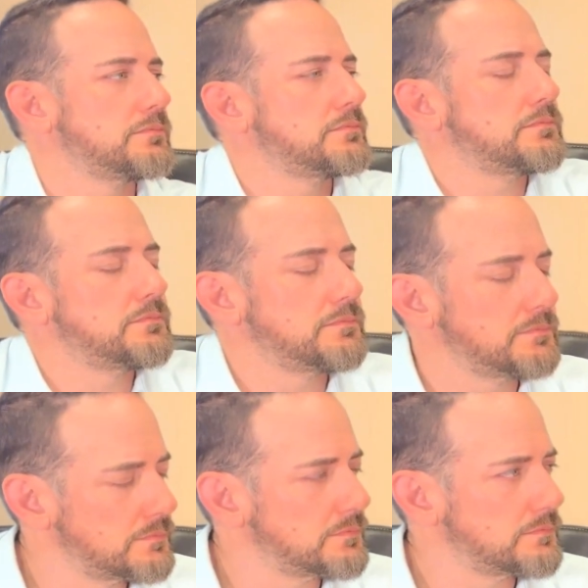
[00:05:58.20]

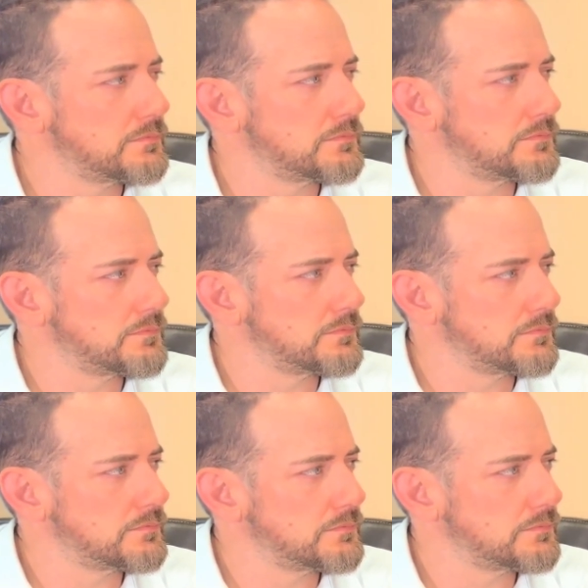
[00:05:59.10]

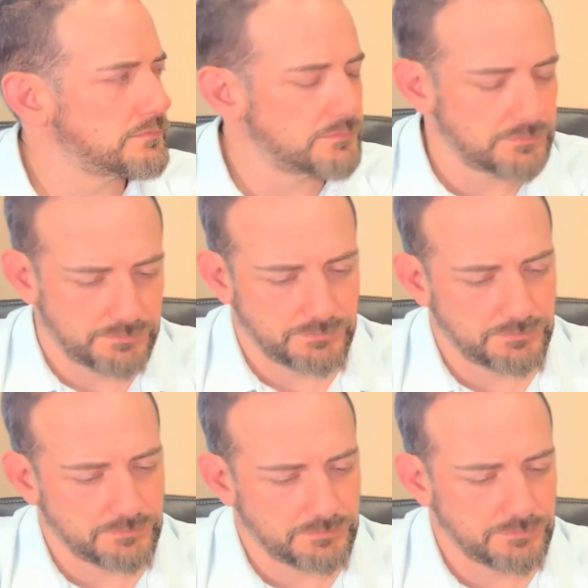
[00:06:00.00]

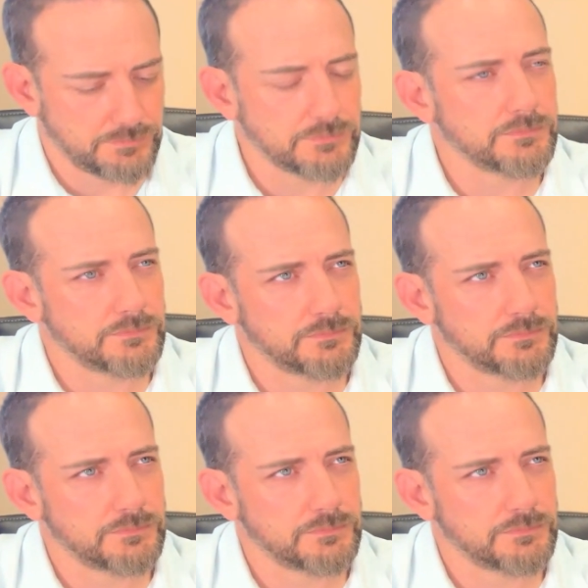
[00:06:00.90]
No words are spoken by the person on screen.